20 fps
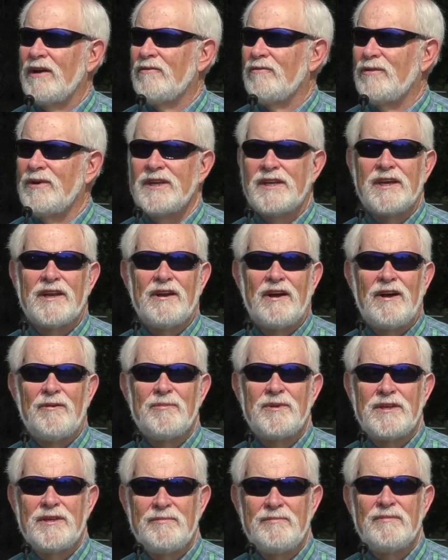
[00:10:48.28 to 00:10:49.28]
we can all
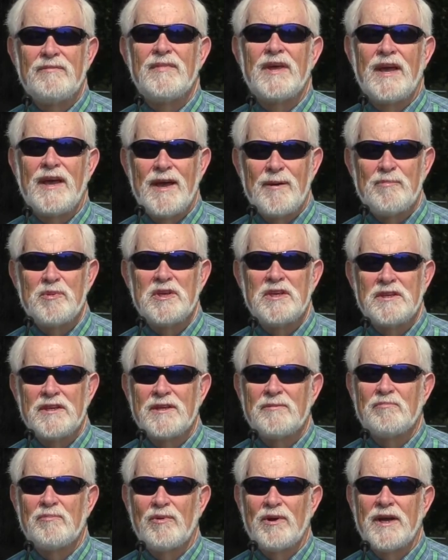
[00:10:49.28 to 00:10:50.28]
be happy
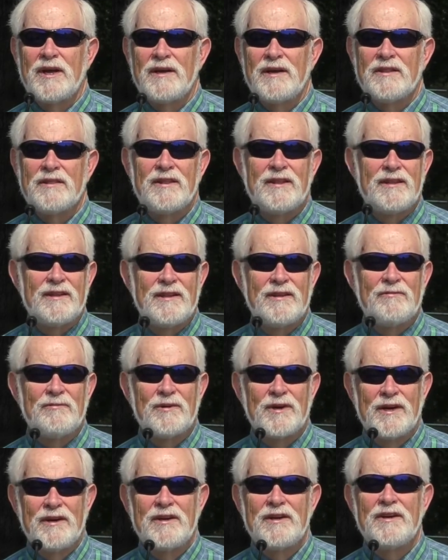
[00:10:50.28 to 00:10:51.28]
and proud that, that
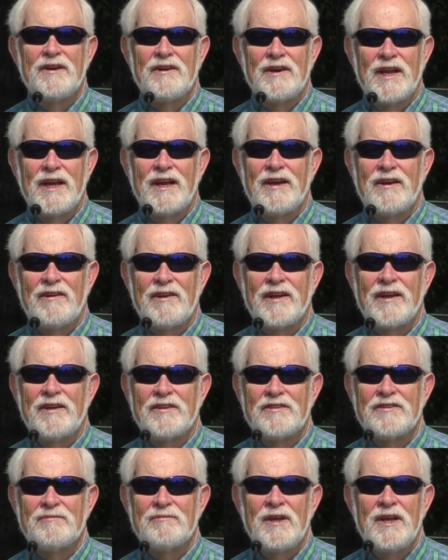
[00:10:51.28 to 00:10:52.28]
we're here now
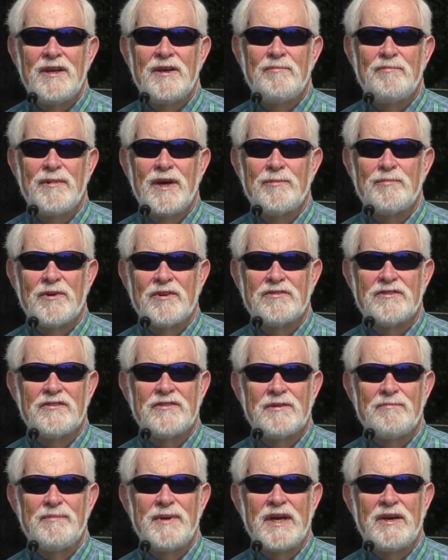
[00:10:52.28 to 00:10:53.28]
as members of
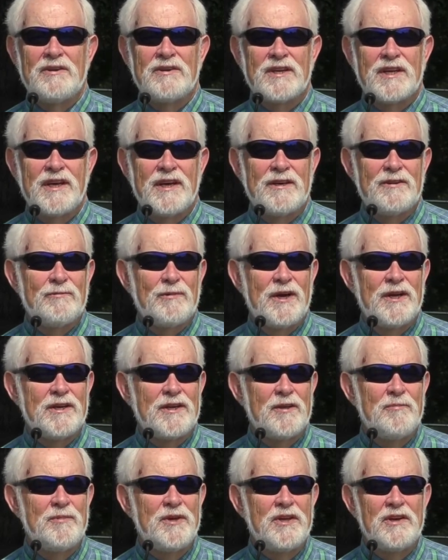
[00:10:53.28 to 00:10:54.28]
the Mountain Gateway
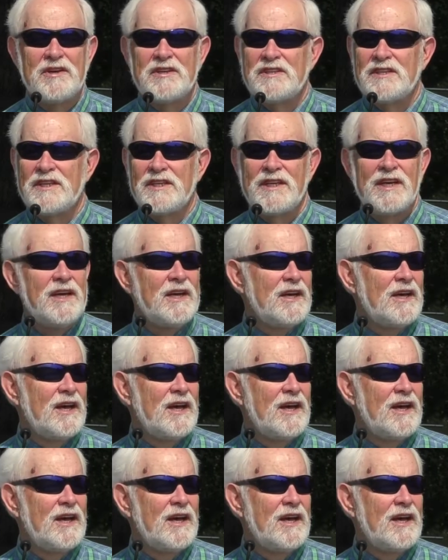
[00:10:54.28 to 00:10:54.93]
community,